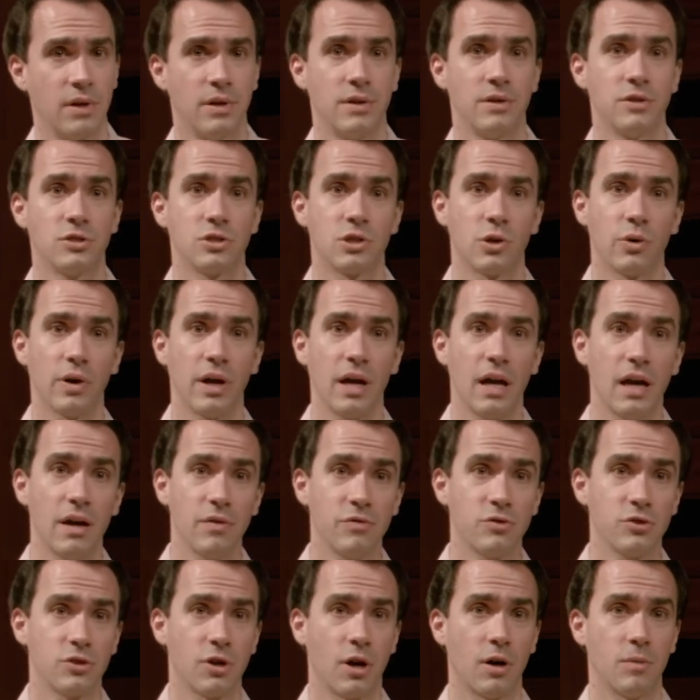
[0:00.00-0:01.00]
So F
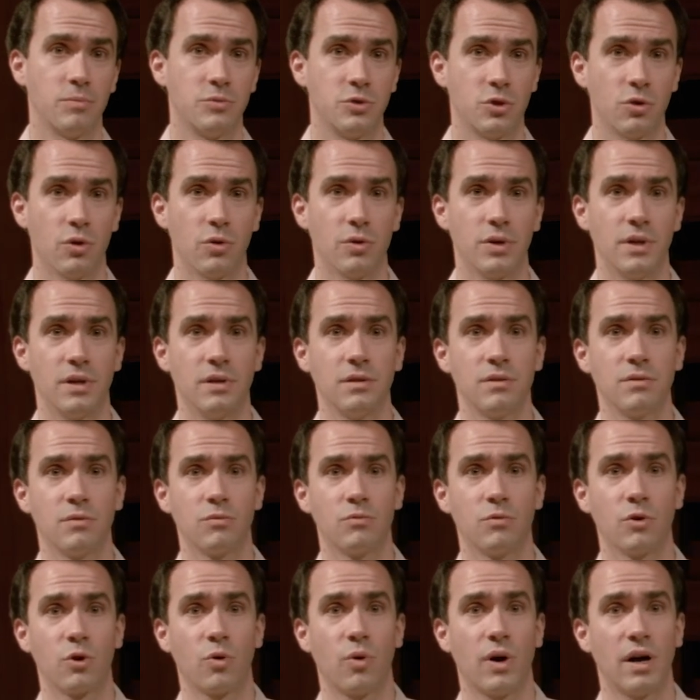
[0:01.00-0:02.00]
sharp Dorian
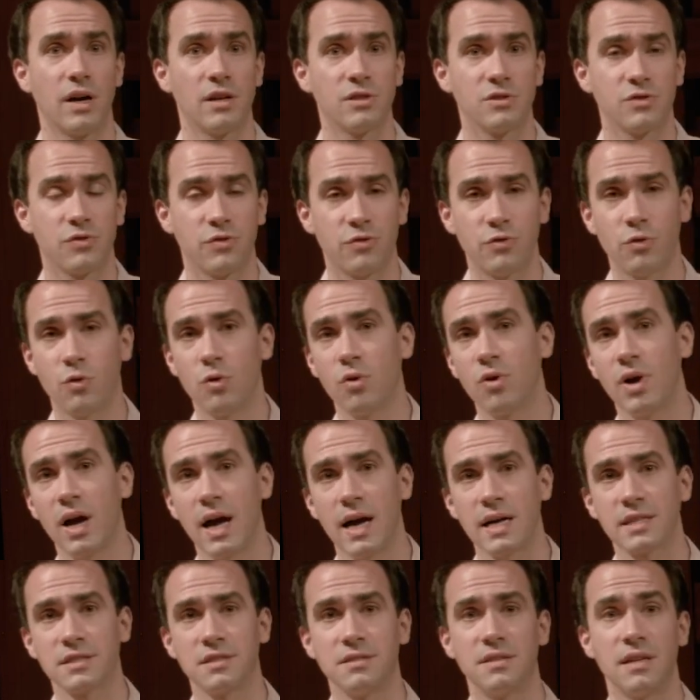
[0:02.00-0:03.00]
requires 4
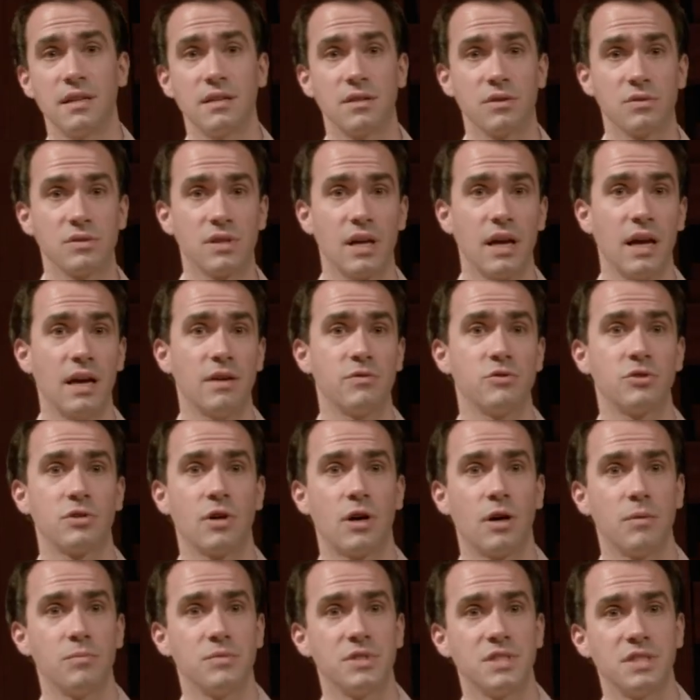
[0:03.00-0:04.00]
accidentals: F
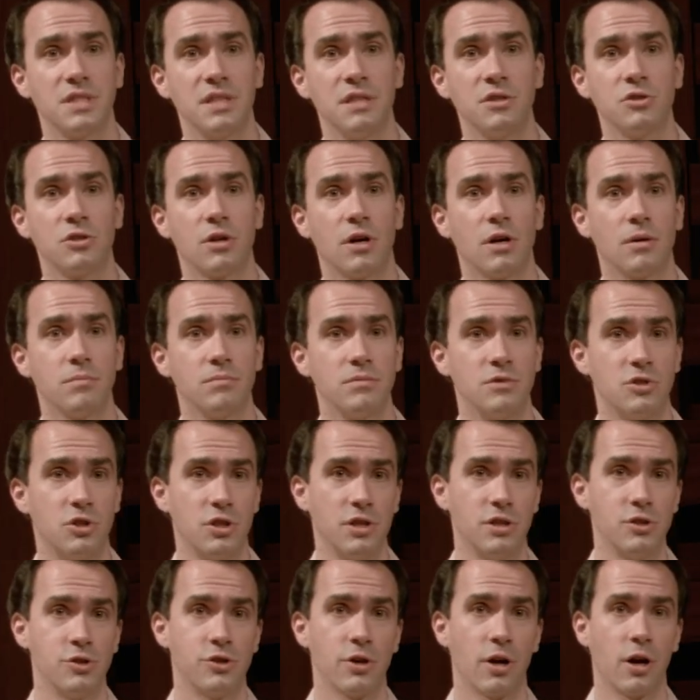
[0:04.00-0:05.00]
sharp, C sharp, G
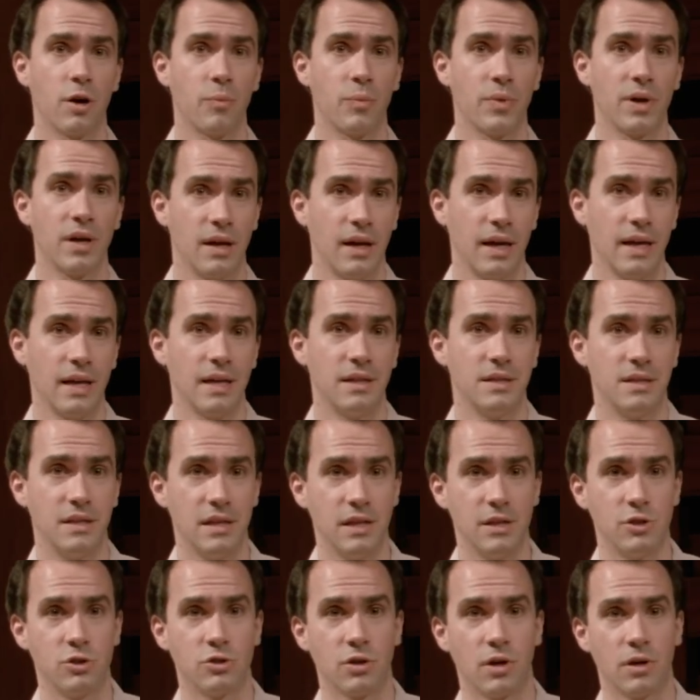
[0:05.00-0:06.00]
sharp, and D
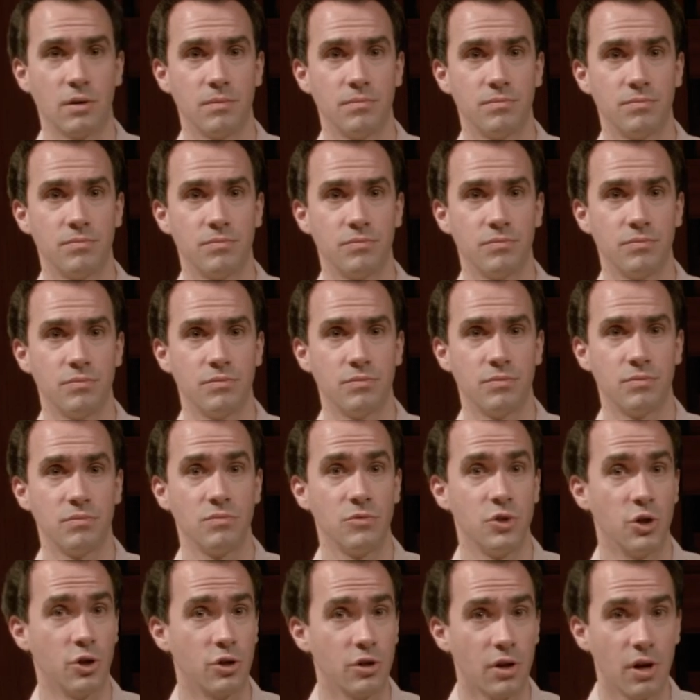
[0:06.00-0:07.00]
sharp.
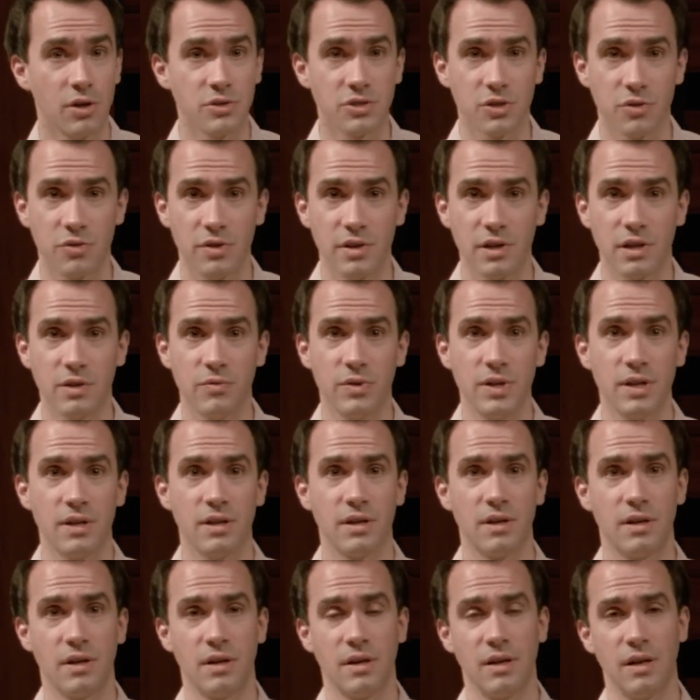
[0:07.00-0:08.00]
You could also think of it
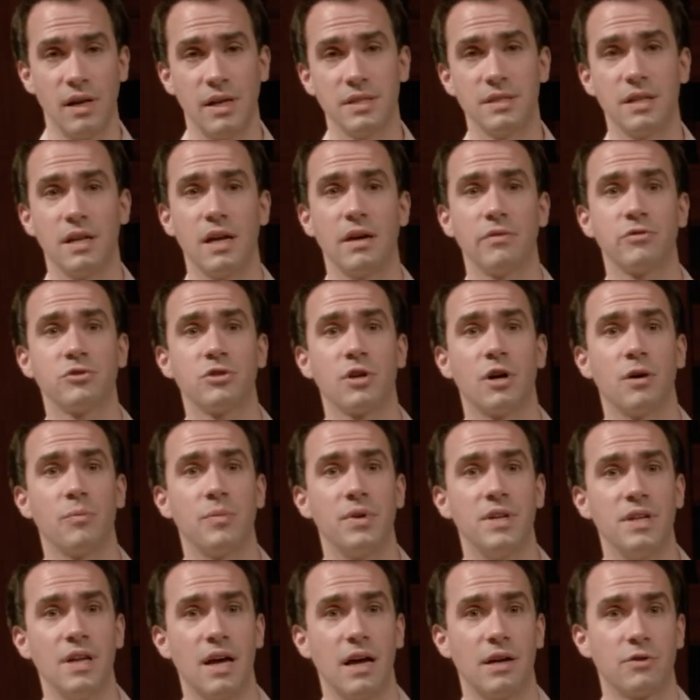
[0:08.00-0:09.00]
as an F sharp
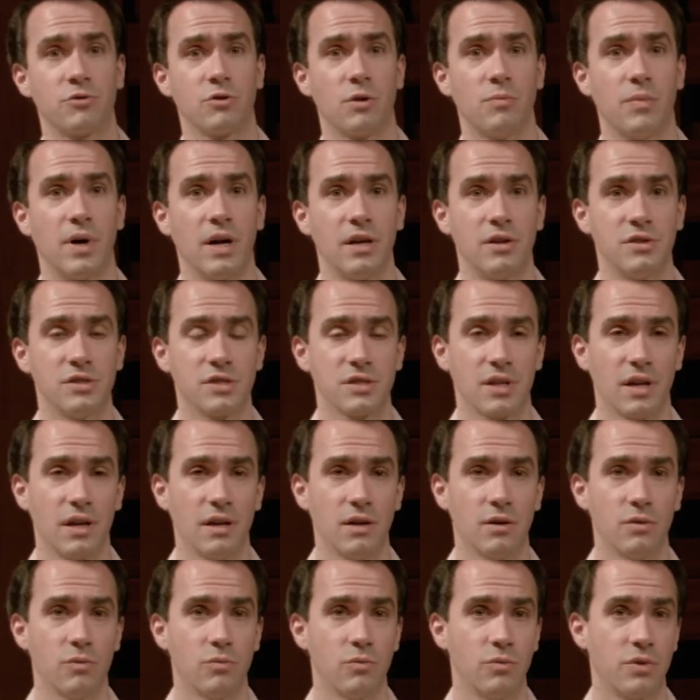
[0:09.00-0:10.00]
natural minor
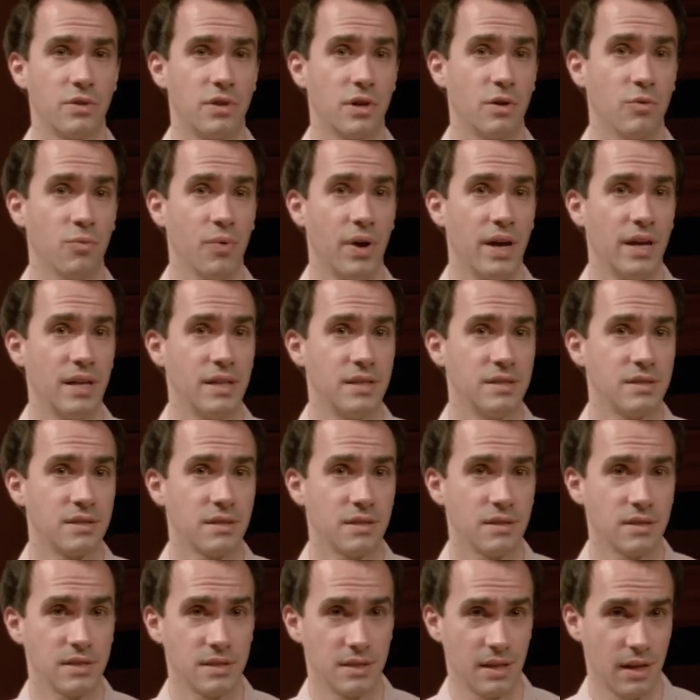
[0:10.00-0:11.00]
scale with a raised
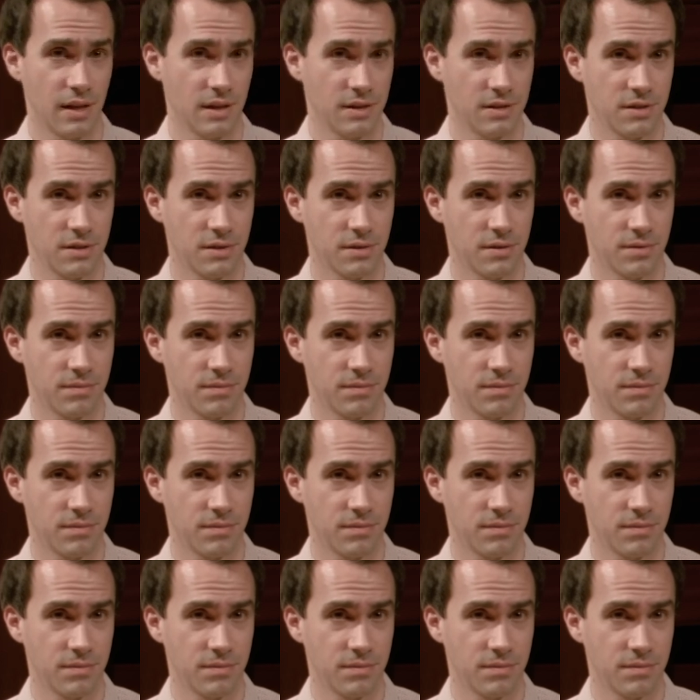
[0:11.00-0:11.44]
6th.